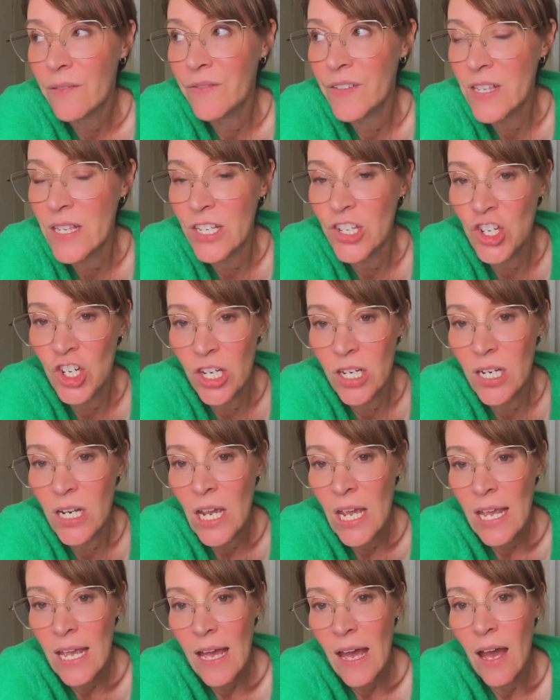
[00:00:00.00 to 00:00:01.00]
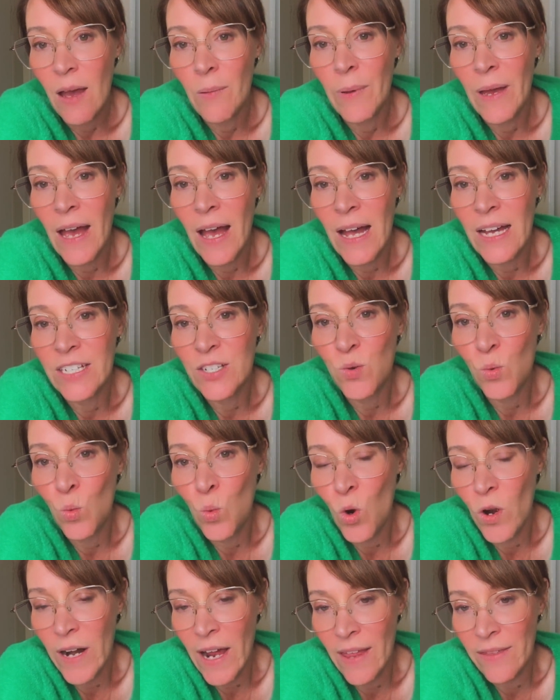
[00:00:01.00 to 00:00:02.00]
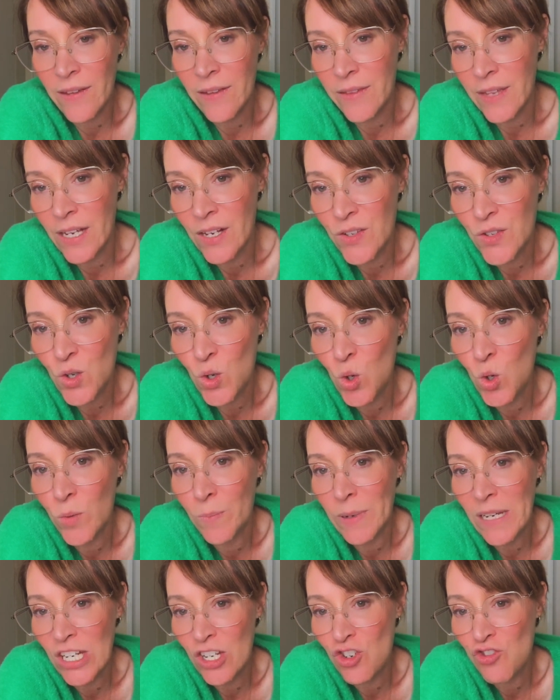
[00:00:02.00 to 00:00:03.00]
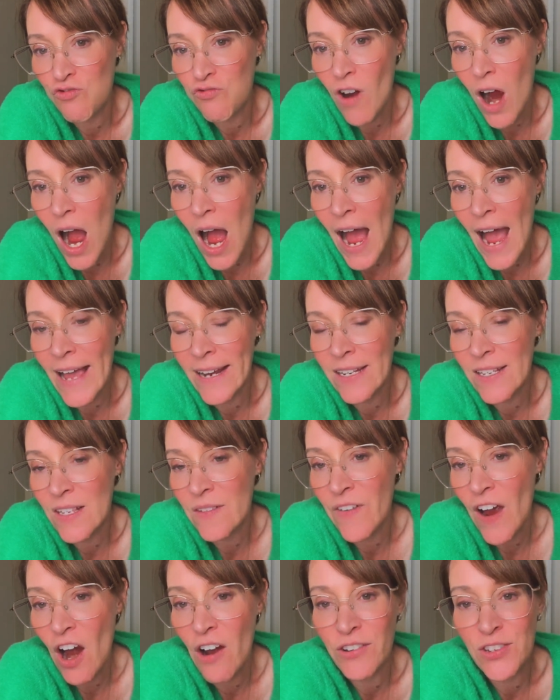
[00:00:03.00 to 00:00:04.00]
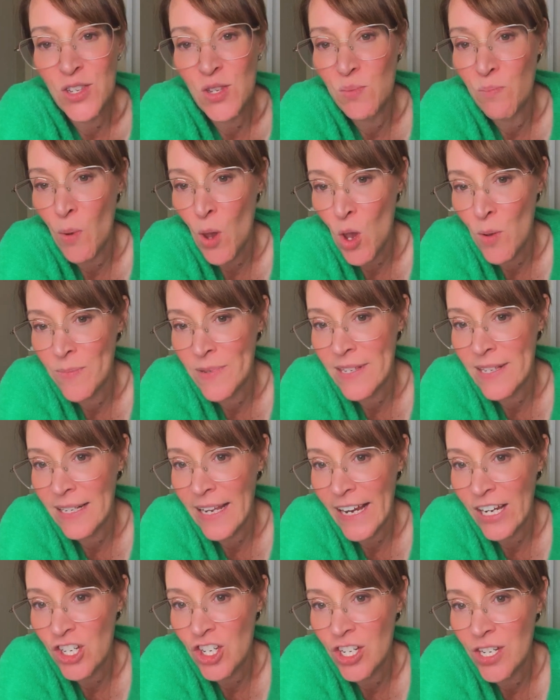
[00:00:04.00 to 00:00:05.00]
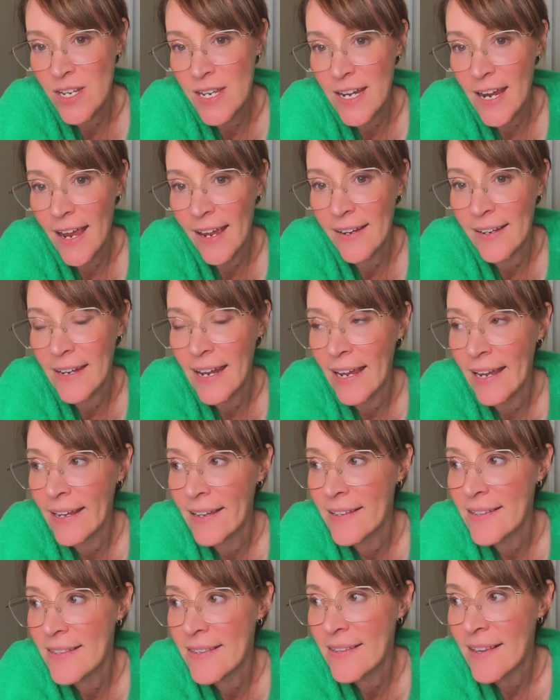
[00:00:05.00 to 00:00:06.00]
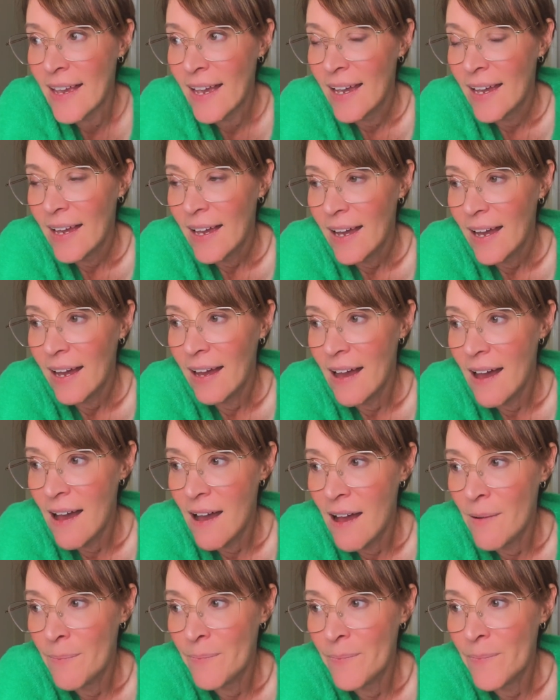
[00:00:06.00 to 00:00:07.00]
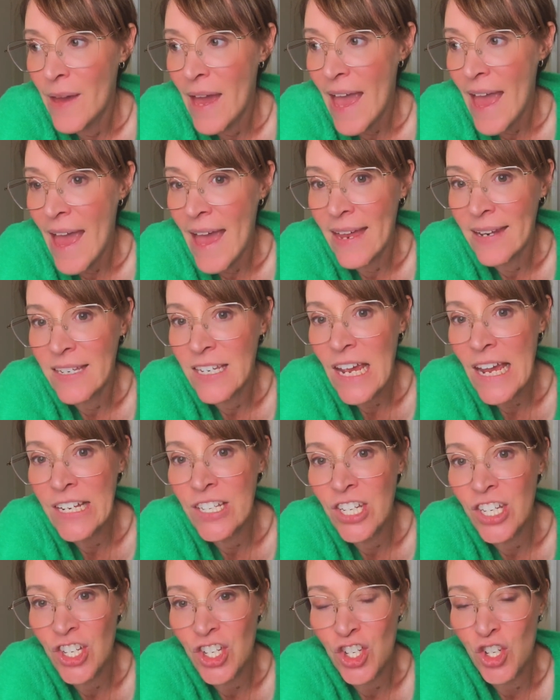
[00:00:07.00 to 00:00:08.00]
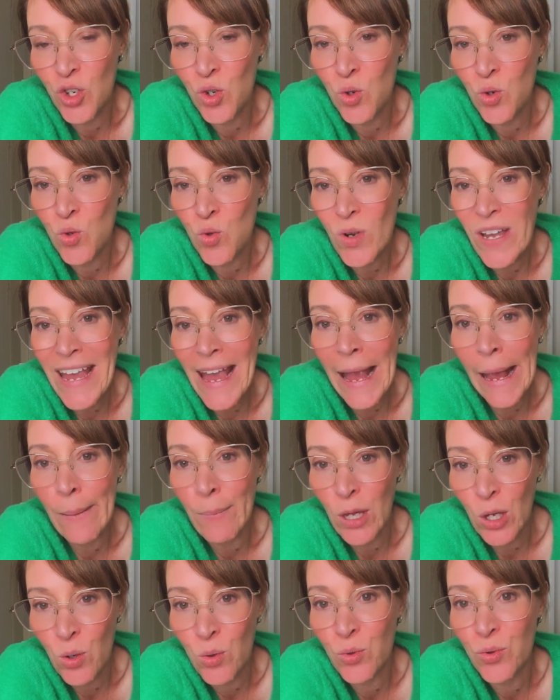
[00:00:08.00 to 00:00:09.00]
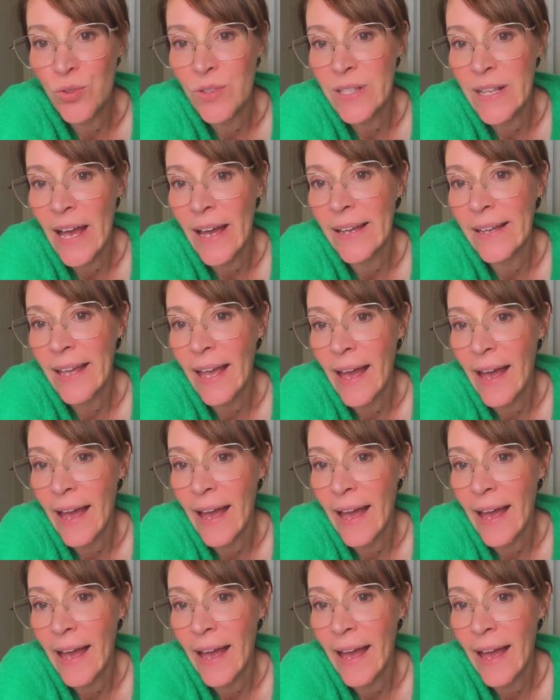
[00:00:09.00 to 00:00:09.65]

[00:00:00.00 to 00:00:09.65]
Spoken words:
physician about what other things could be tried as far as sperm selection techniques and additional chemicals that